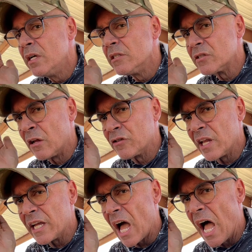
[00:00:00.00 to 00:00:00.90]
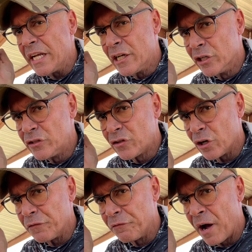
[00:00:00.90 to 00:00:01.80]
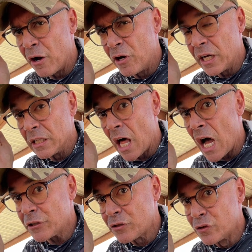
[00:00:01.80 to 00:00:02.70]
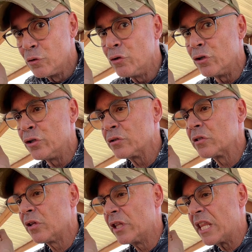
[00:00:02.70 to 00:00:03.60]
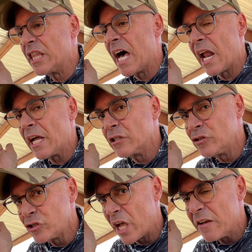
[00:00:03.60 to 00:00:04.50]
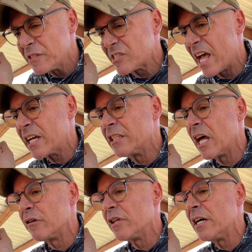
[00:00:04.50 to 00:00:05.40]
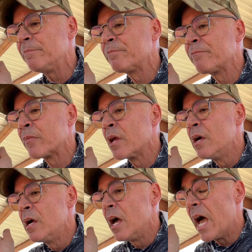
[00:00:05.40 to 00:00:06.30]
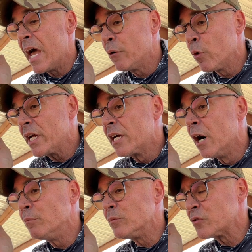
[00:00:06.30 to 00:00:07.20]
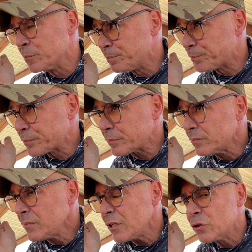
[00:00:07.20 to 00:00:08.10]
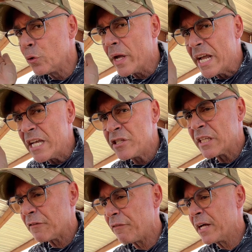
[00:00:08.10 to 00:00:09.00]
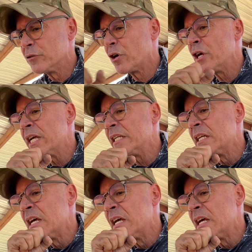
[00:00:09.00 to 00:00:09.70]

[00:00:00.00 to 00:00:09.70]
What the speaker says: sounds like I could start firing a lot sooner than that. I could shave a second out of that. And when it comes to engaging that final target,